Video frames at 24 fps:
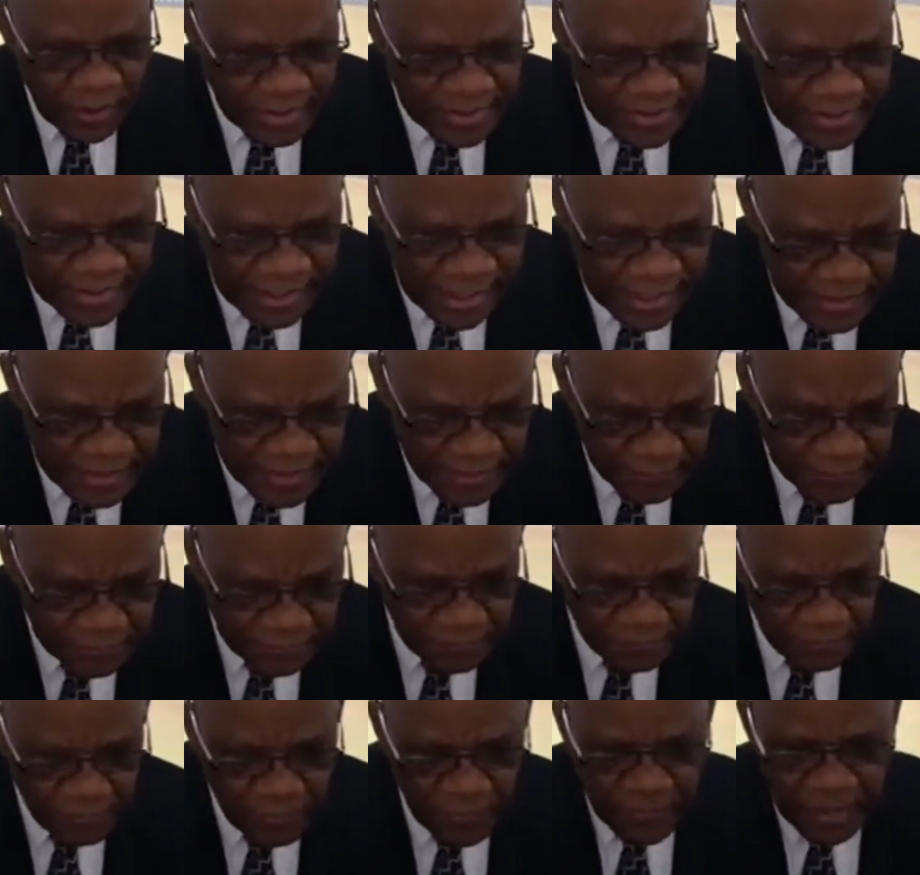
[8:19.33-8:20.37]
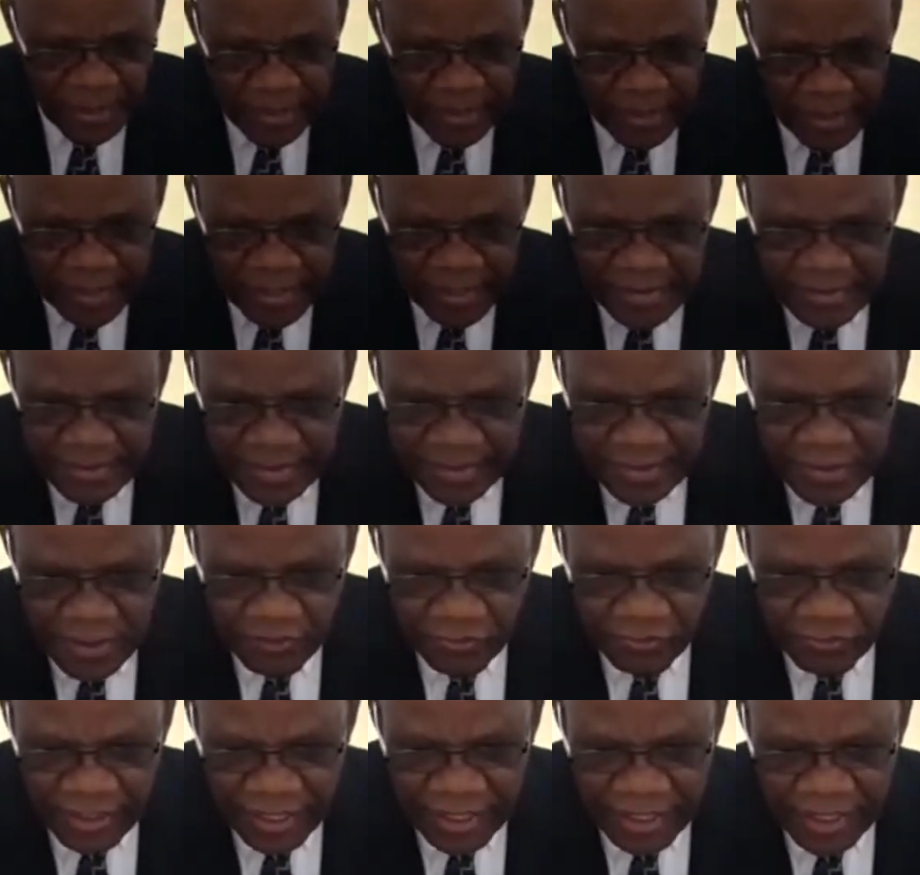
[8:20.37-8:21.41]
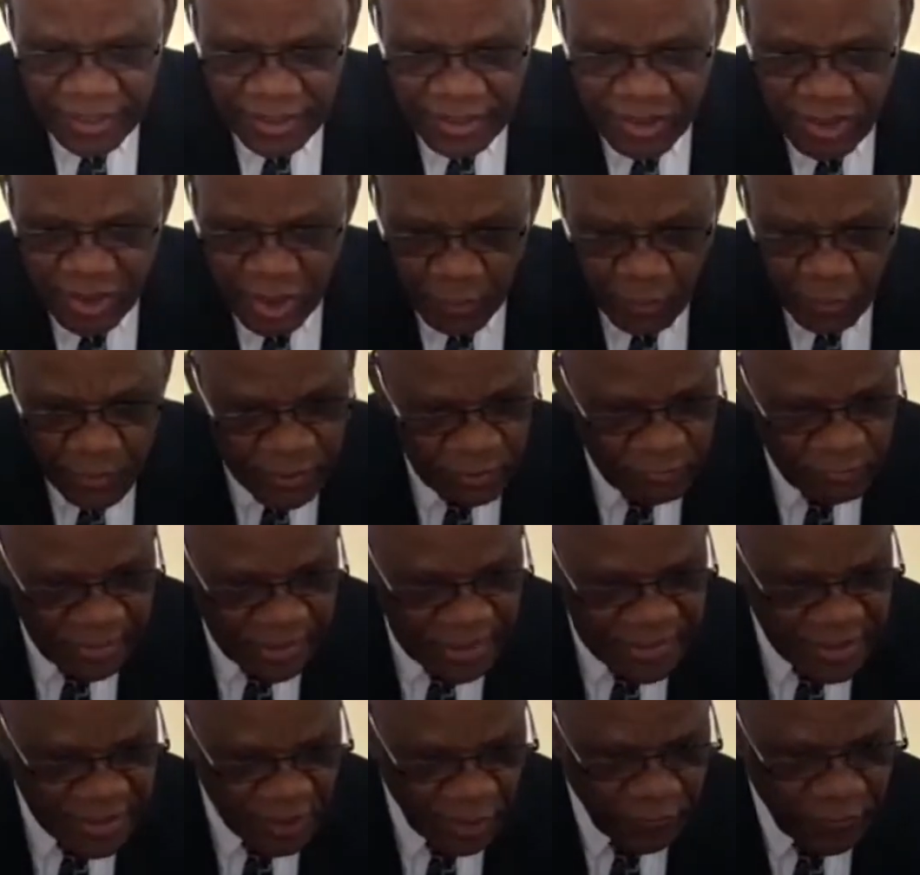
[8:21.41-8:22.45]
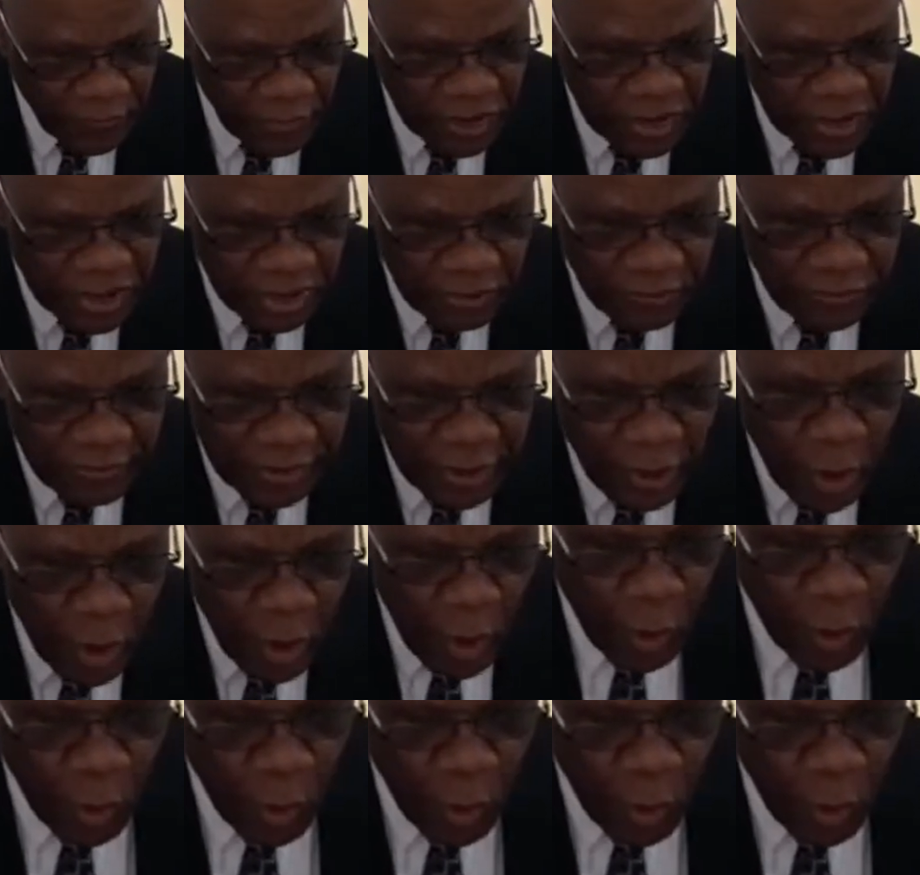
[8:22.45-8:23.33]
He says, he is enraged with the rest of her children